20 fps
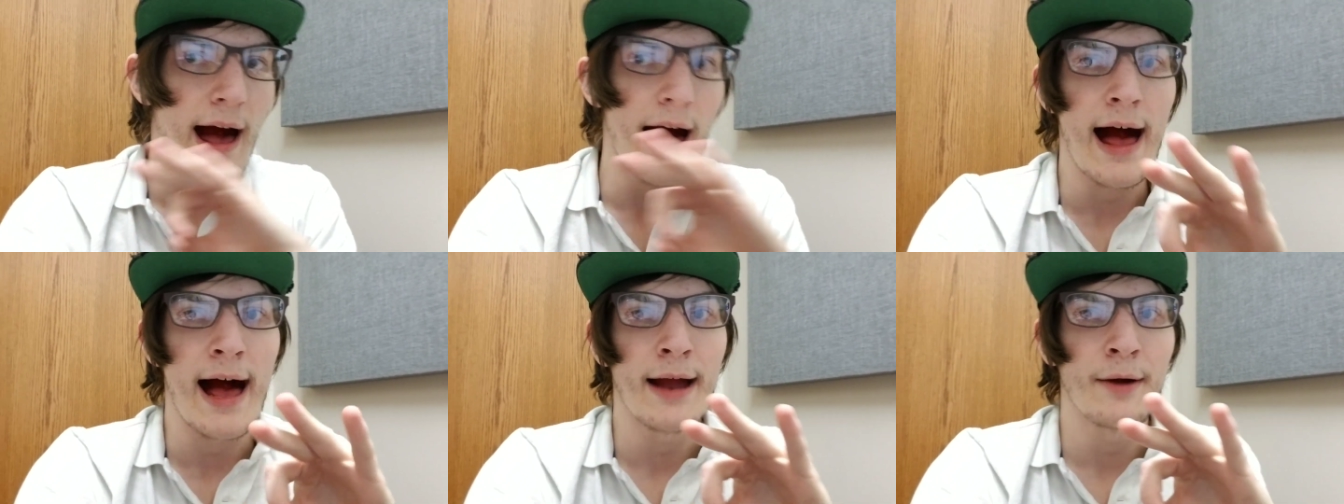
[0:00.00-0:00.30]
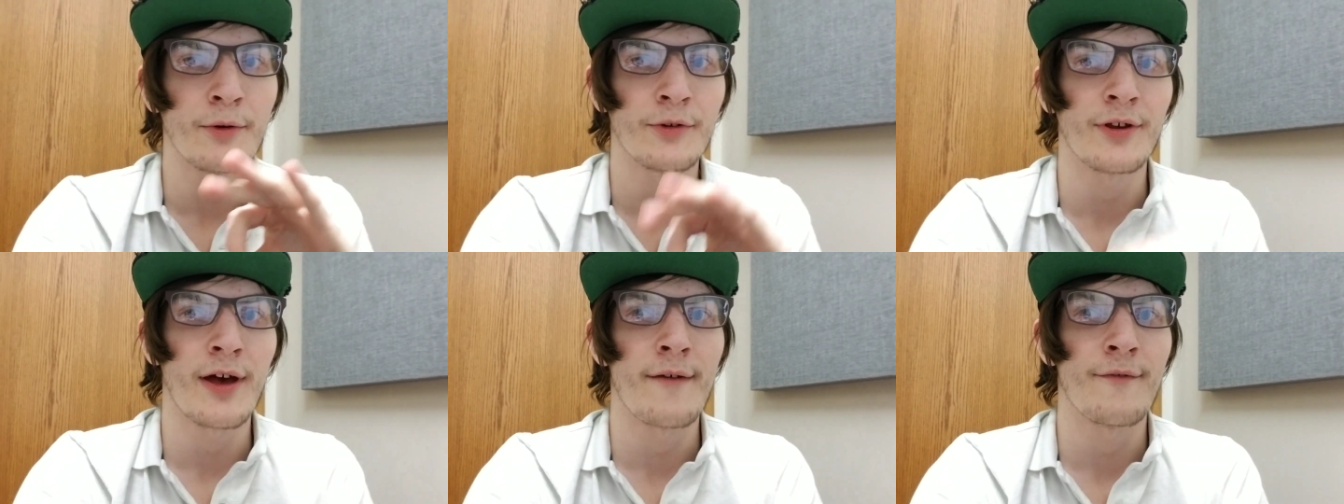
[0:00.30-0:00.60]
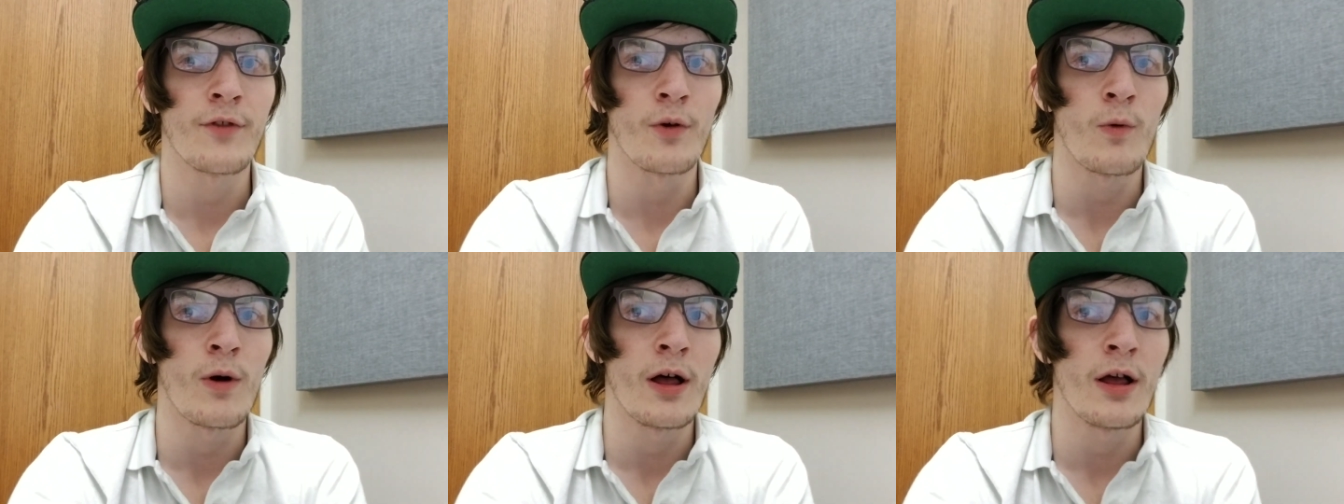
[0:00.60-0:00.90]
I was off
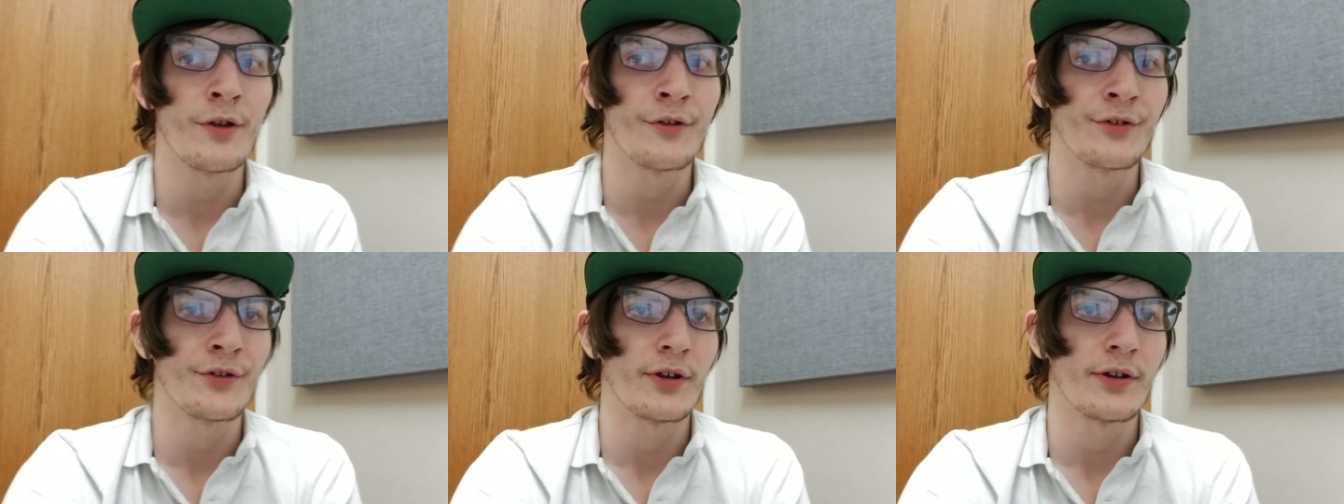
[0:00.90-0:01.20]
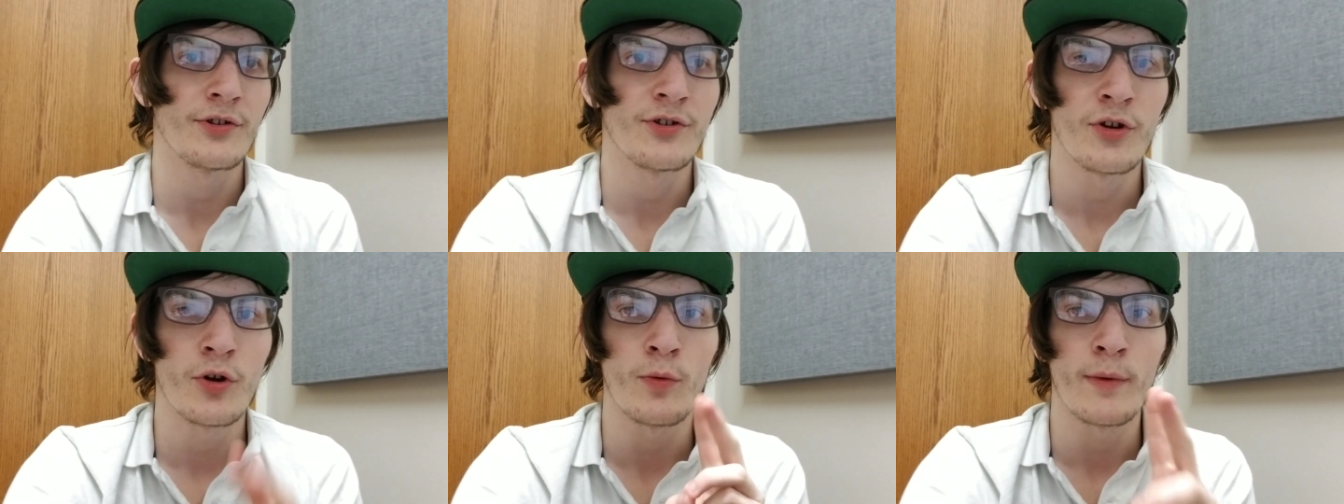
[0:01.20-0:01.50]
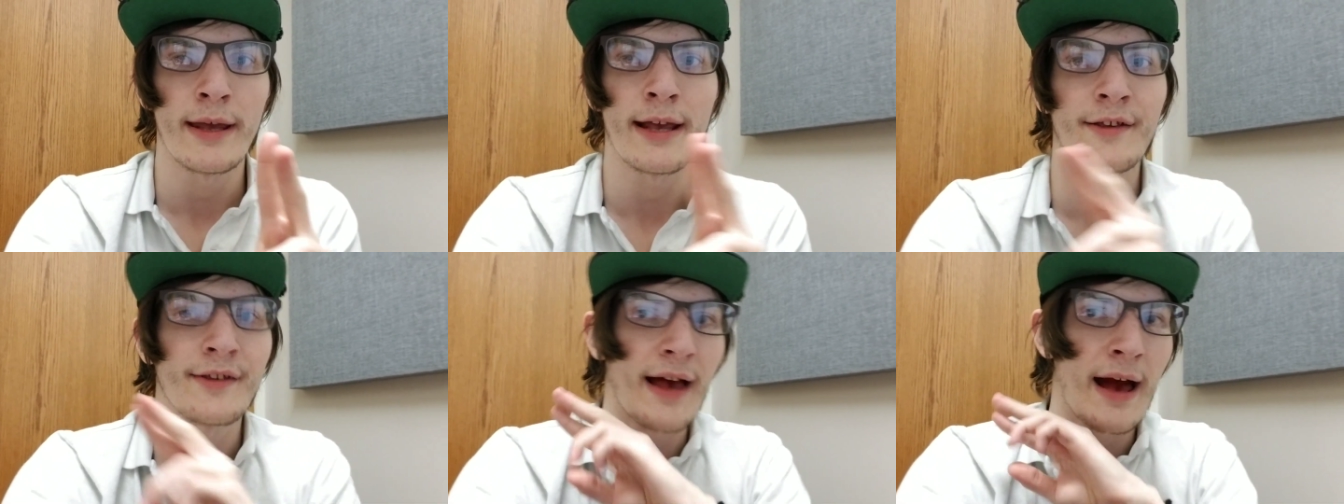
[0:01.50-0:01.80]
the walls. 2
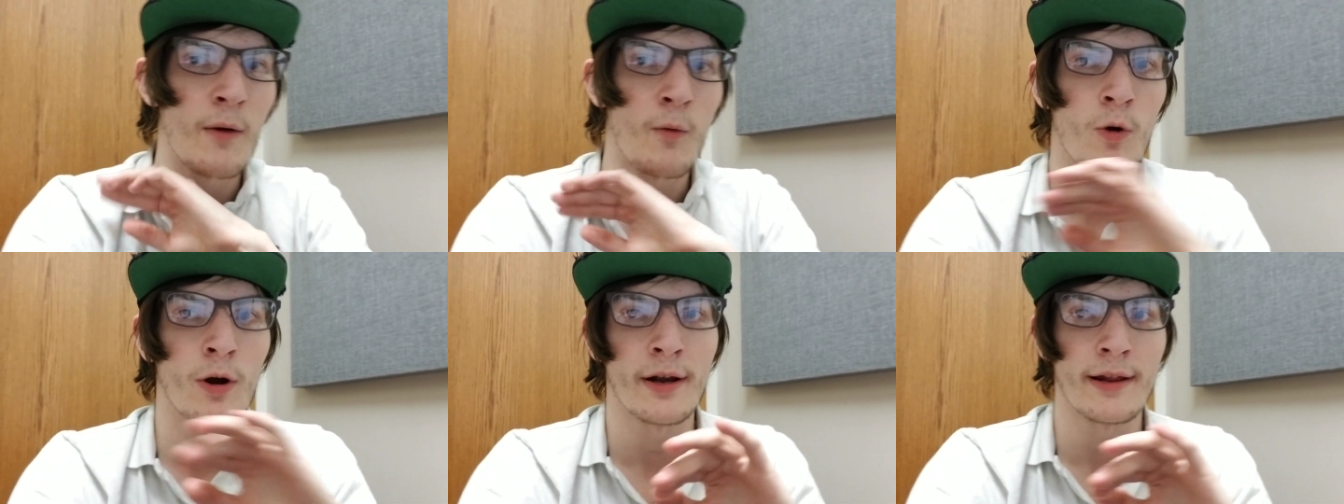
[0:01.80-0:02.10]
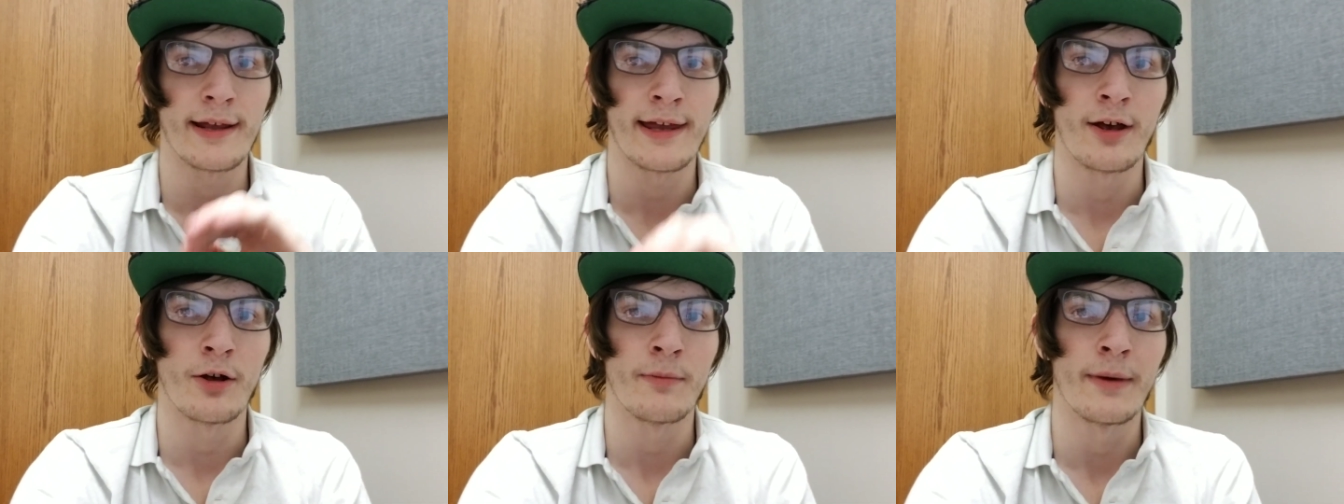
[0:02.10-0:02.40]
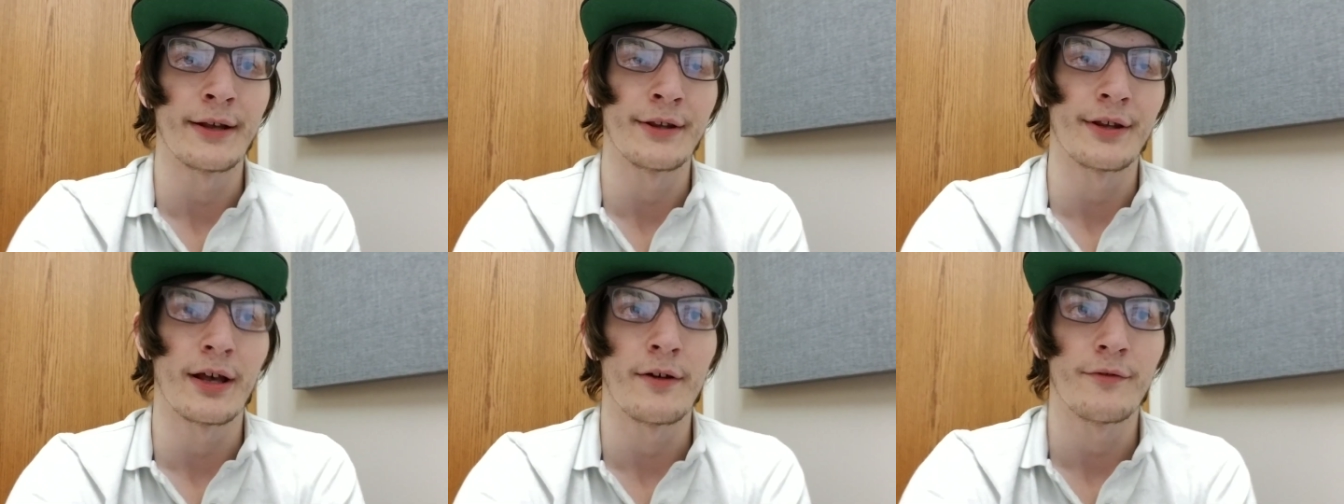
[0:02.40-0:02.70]
weeks, I wanted to kill
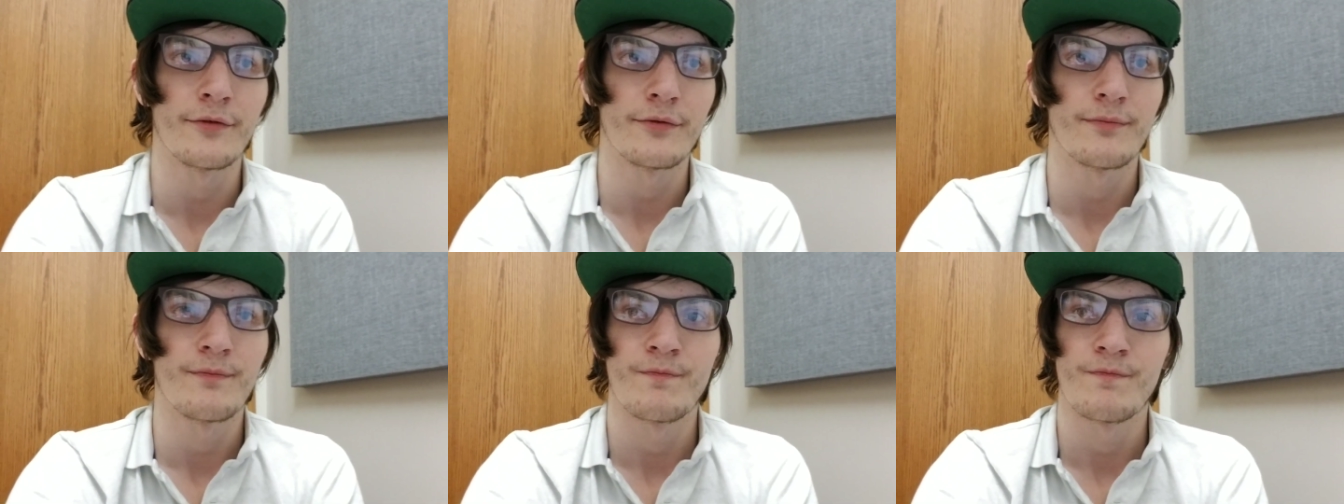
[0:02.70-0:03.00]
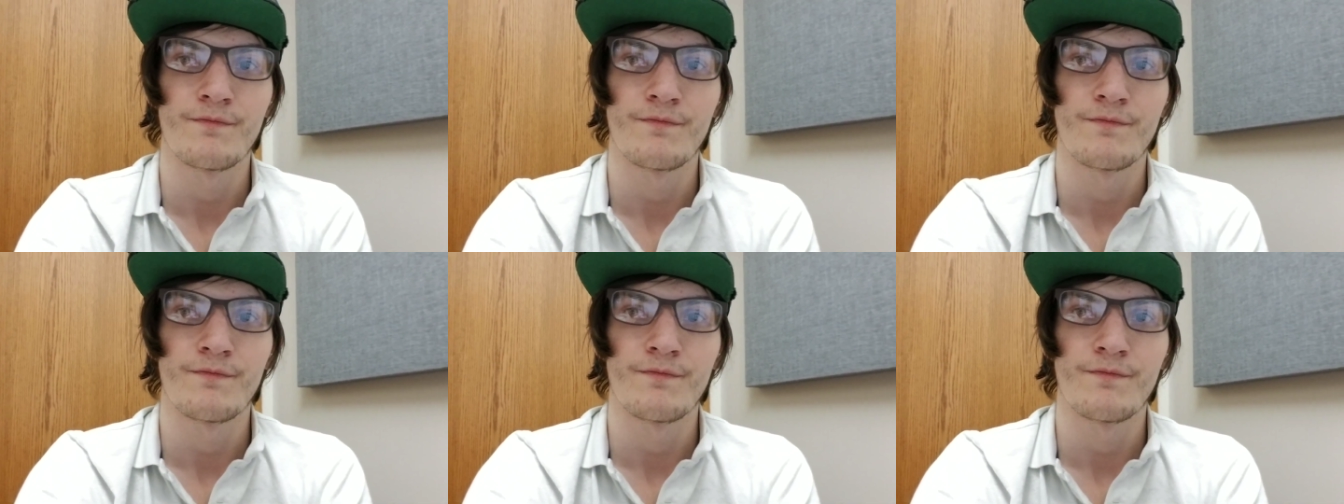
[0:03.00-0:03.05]
myself.